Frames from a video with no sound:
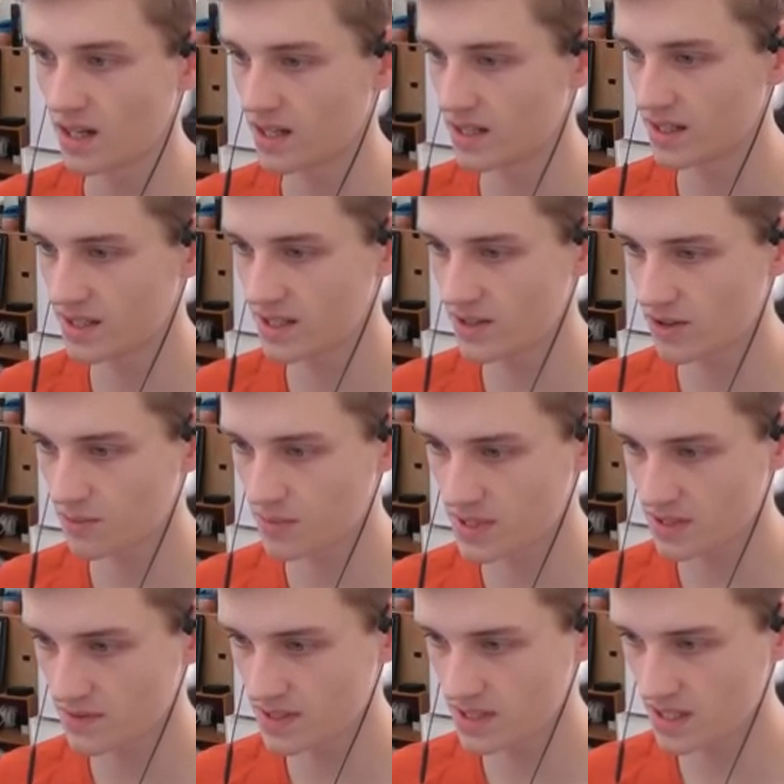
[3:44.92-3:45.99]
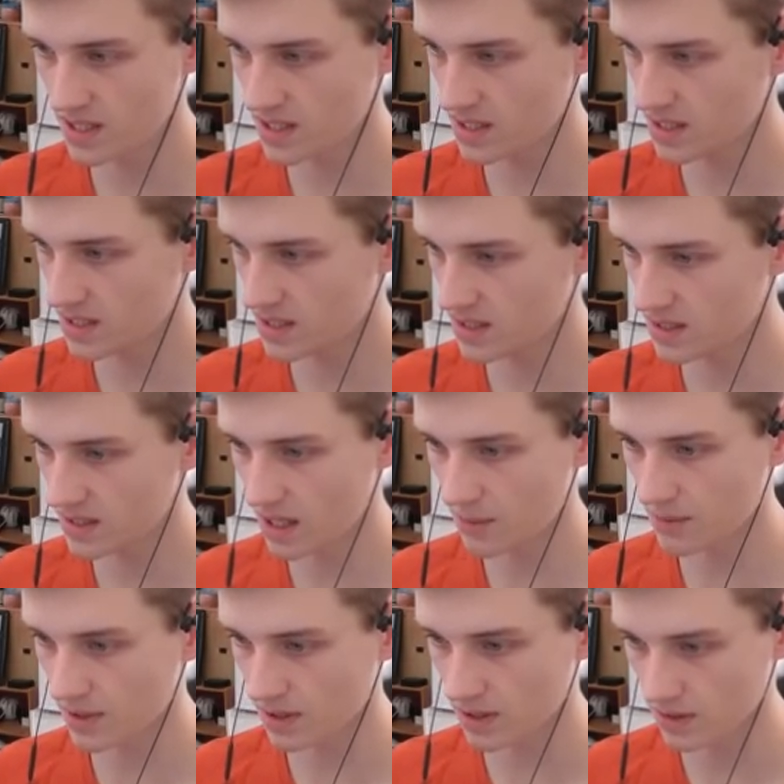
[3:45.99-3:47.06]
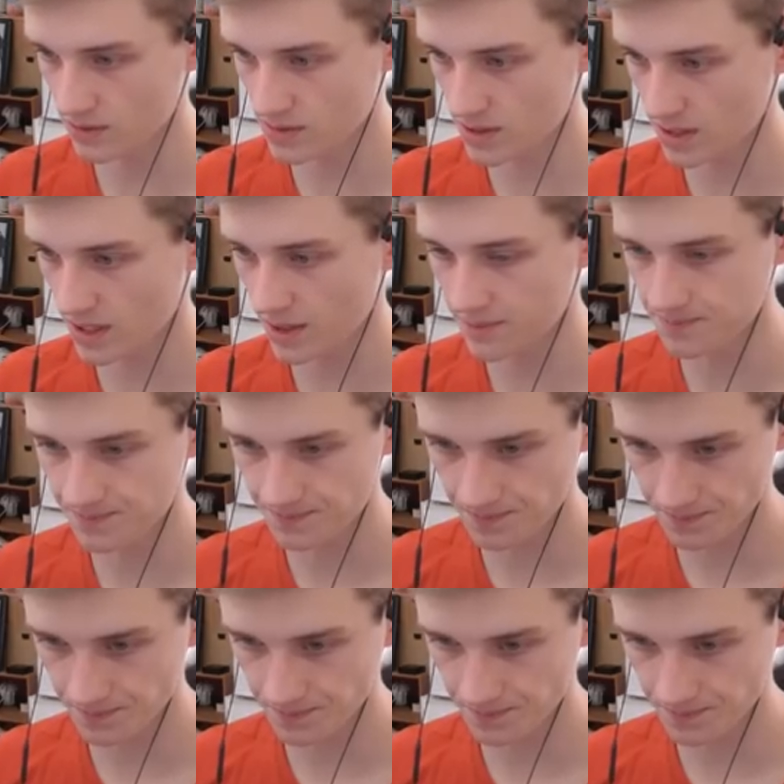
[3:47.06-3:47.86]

And then here competitivity, no, we're not close. Okay.